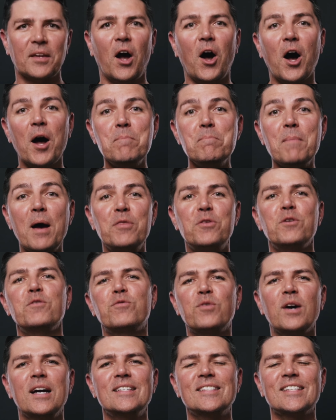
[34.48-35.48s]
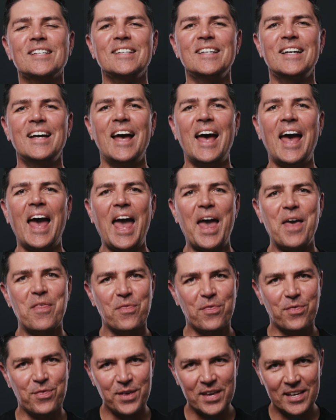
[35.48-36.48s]
I'm Matthew Fraser,
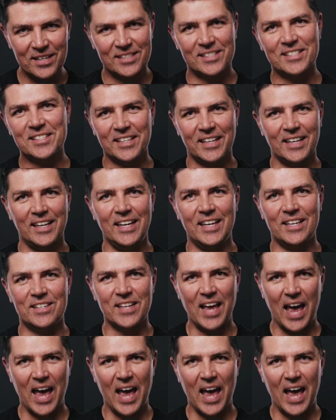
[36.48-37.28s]
and this is